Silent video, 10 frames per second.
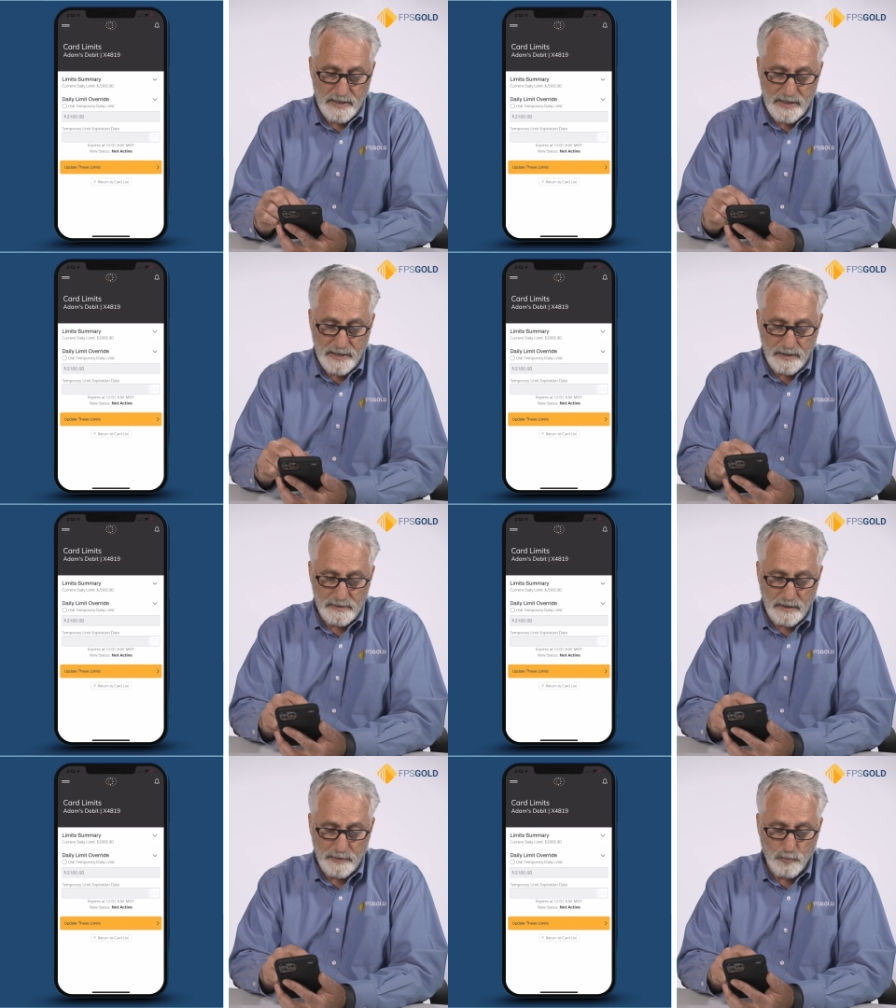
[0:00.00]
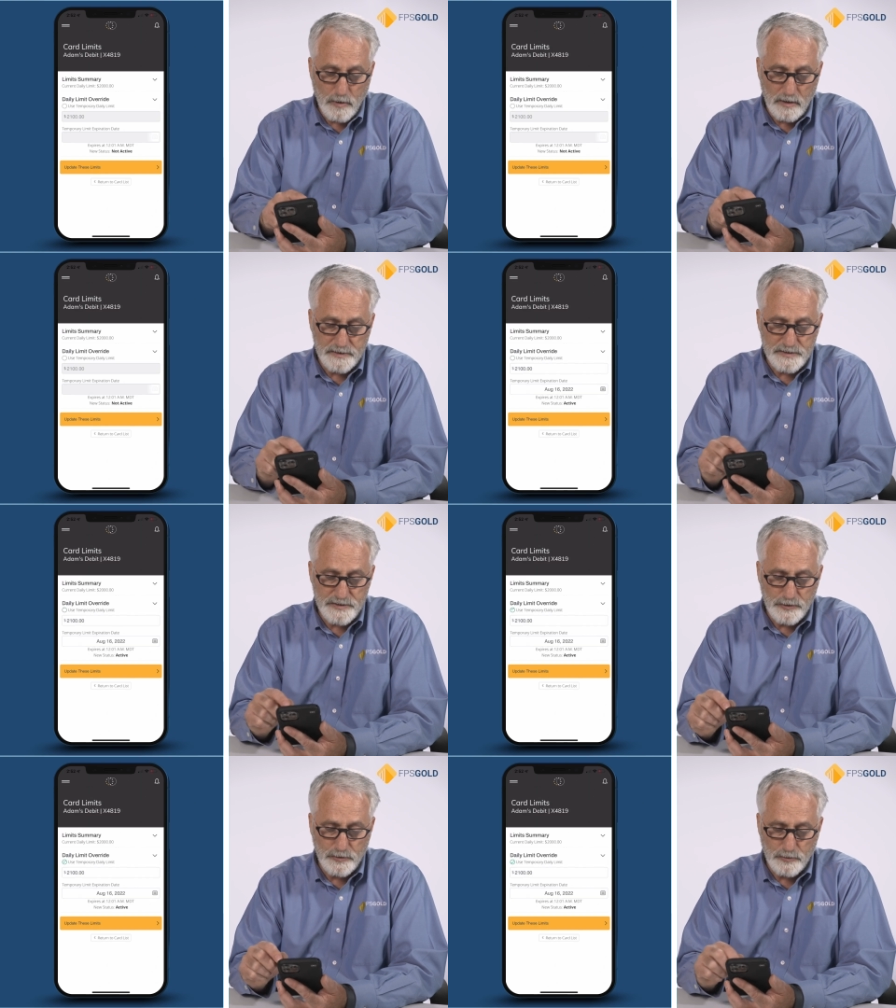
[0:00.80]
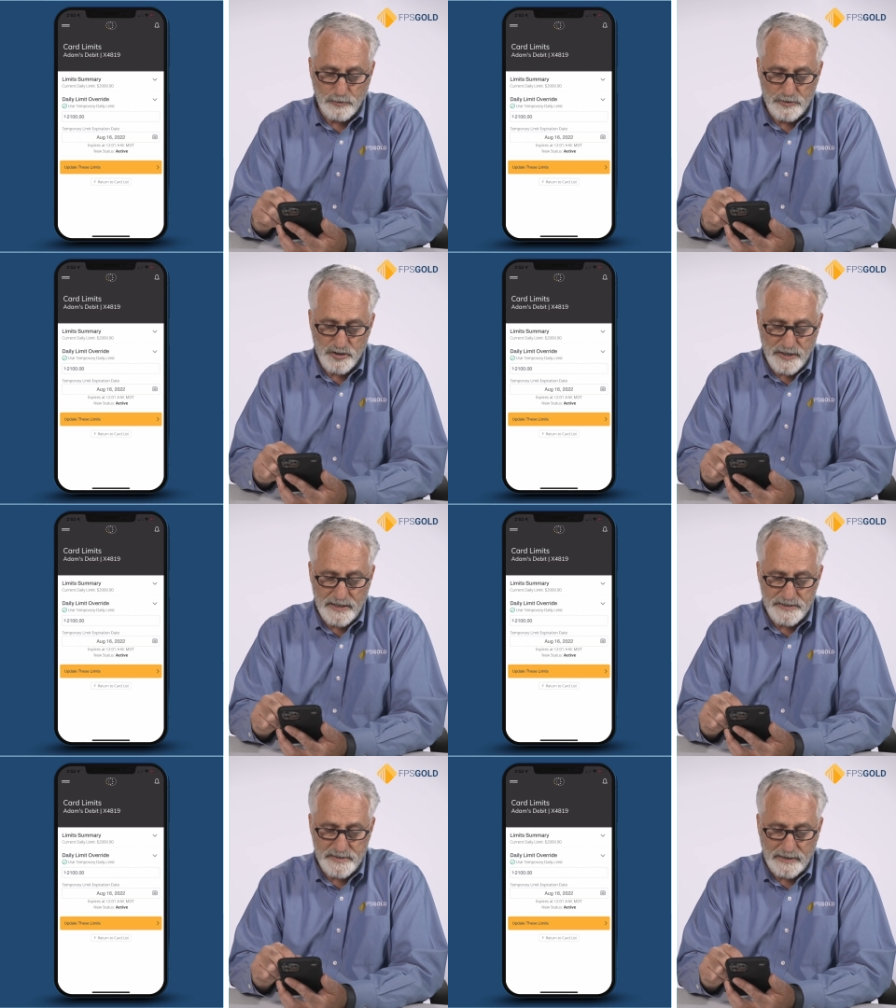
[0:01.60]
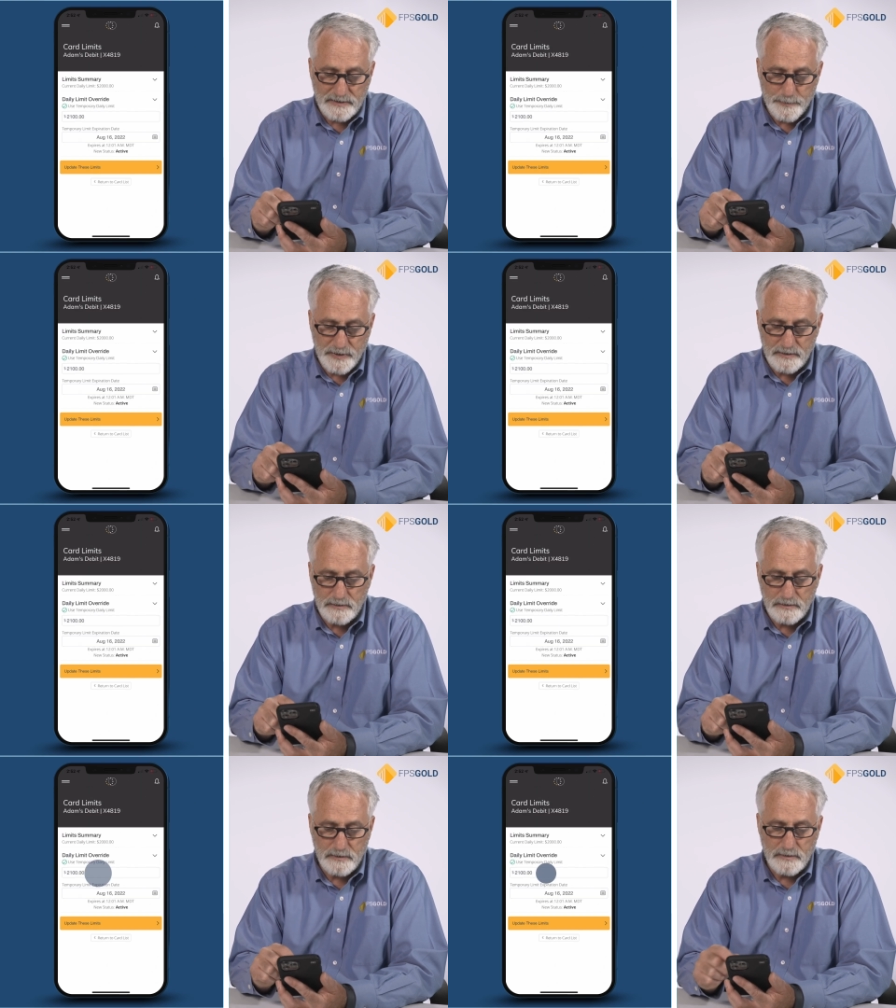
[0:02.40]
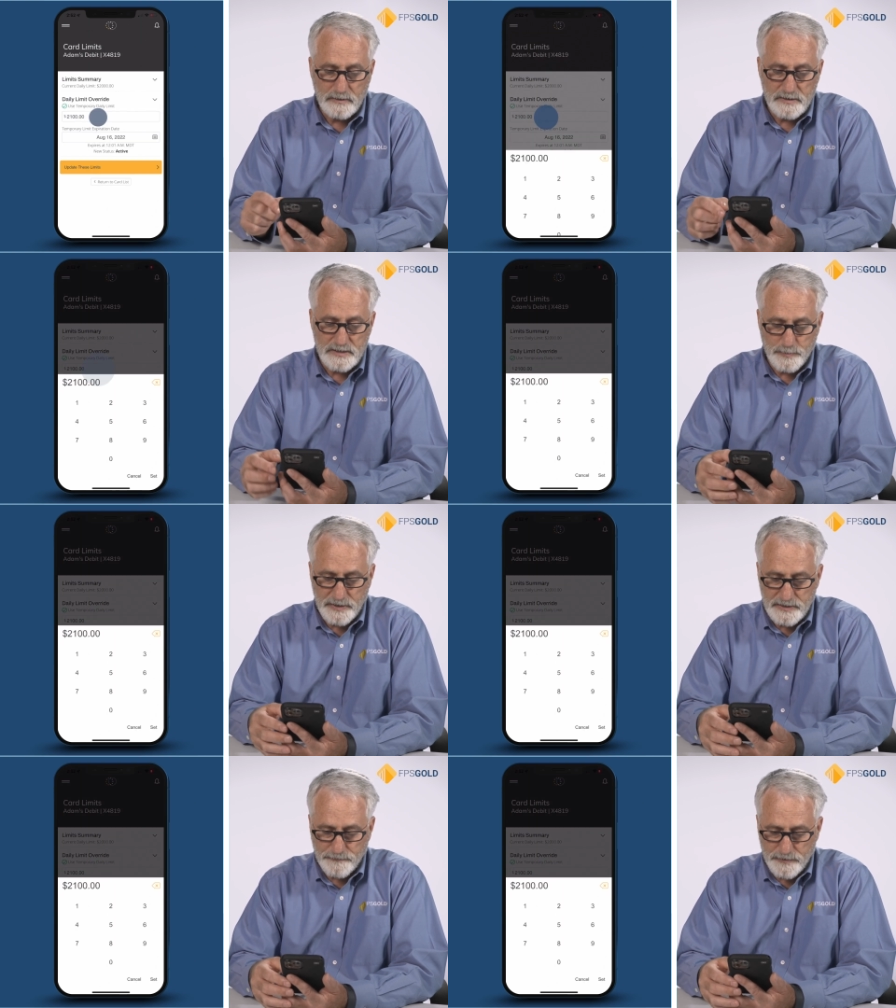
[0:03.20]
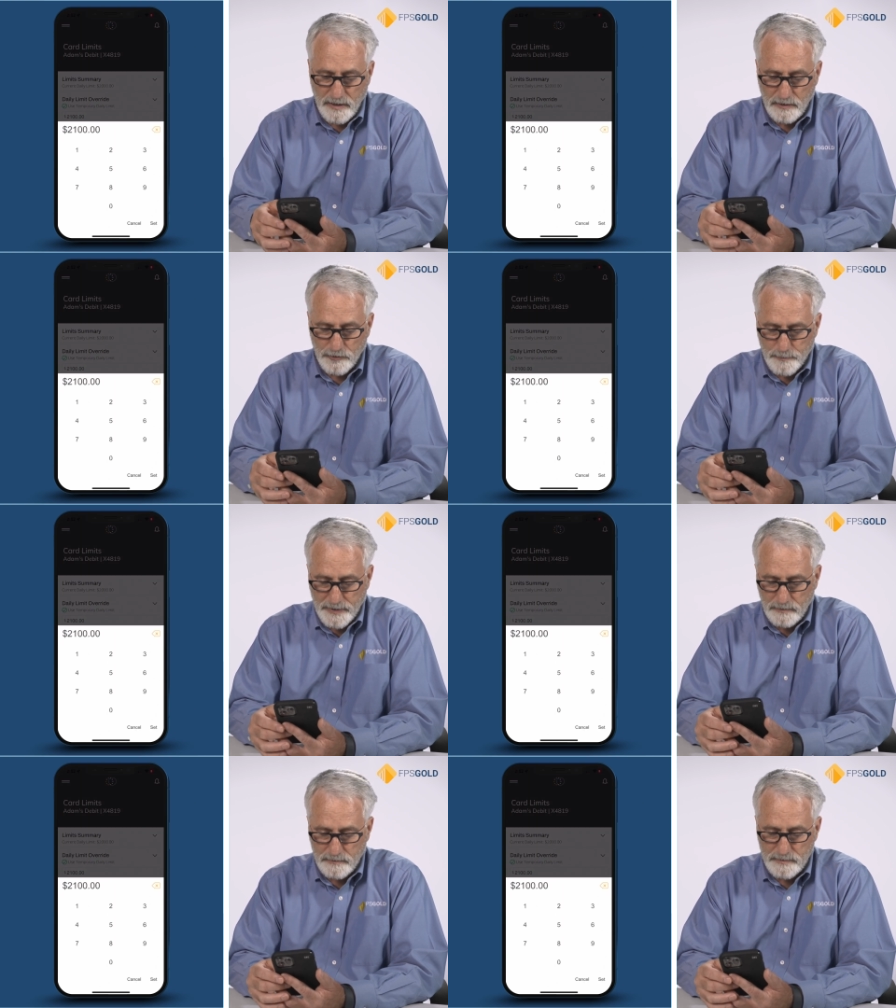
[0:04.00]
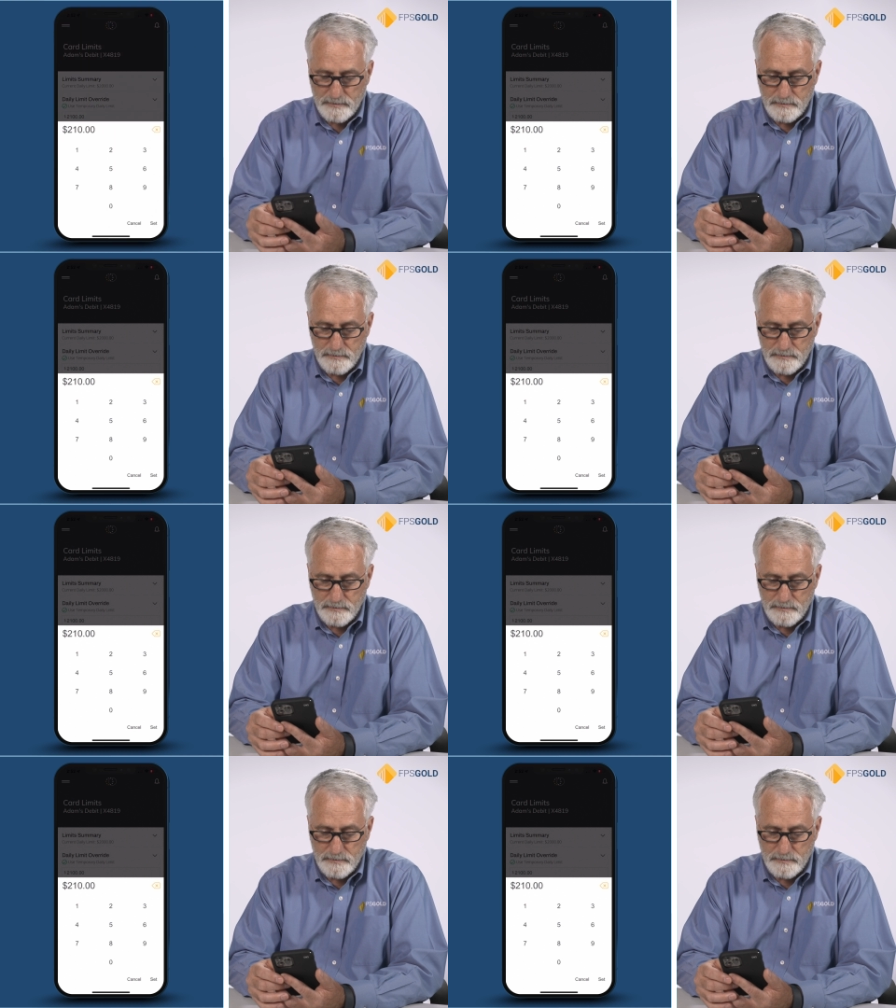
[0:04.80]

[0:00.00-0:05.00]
and I want to change that limit to be a different dollar amount.